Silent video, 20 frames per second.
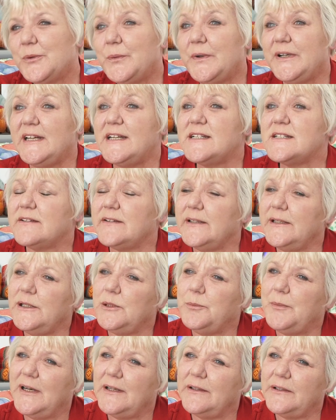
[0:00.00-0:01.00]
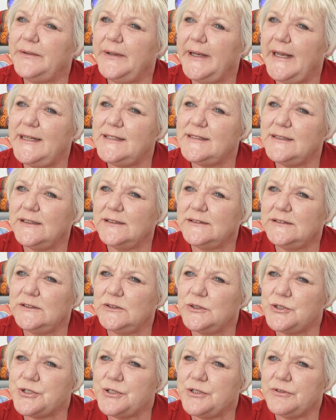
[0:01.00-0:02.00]
We need to think about creating a
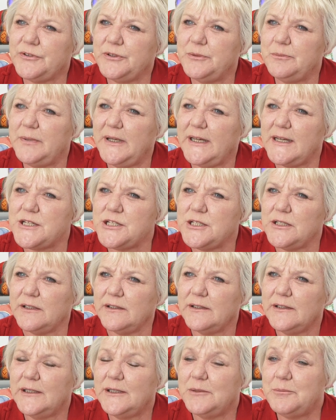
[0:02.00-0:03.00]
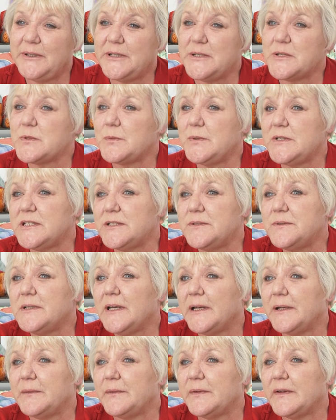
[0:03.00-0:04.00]
culture of compassion because we do
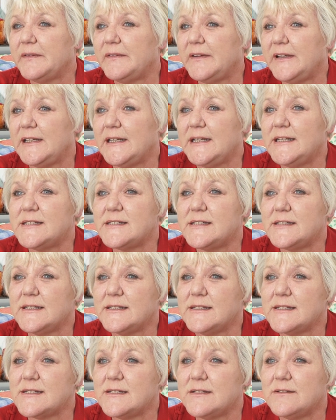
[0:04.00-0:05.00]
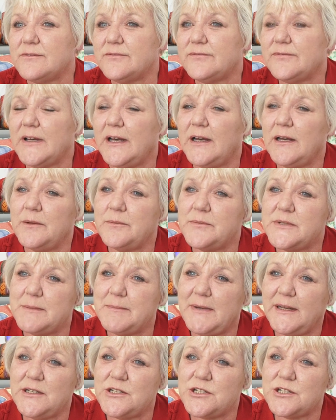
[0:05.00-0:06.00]
know that the incidence of
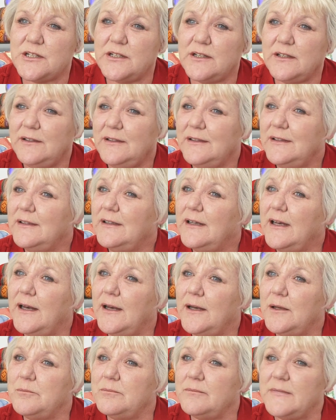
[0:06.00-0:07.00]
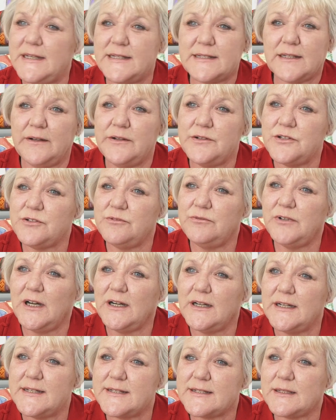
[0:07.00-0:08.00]
dementia is going to
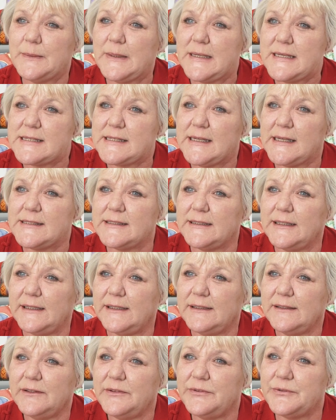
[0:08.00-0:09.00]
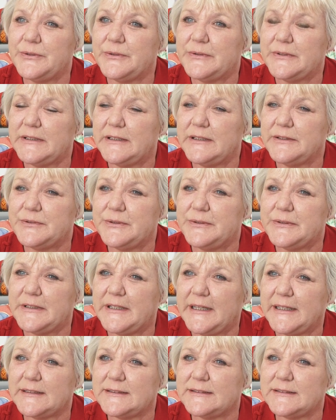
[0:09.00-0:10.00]
rise quite steadily through the
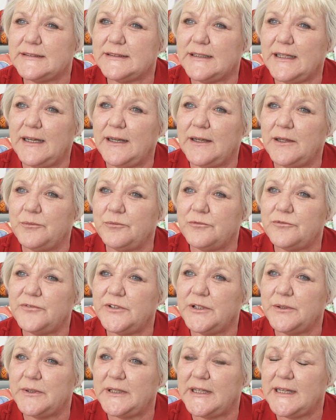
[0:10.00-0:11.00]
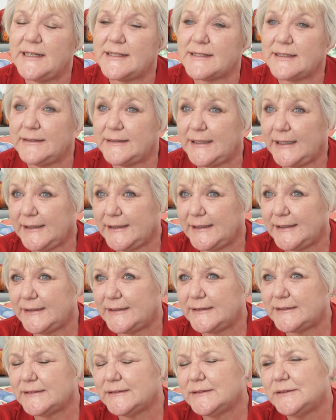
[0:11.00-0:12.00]
next few years and
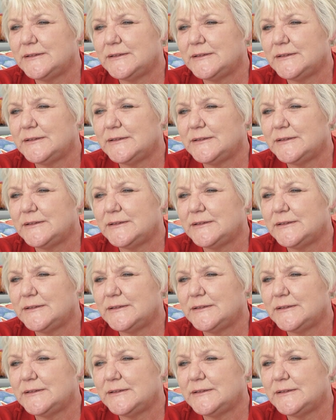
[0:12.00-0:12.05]
decade.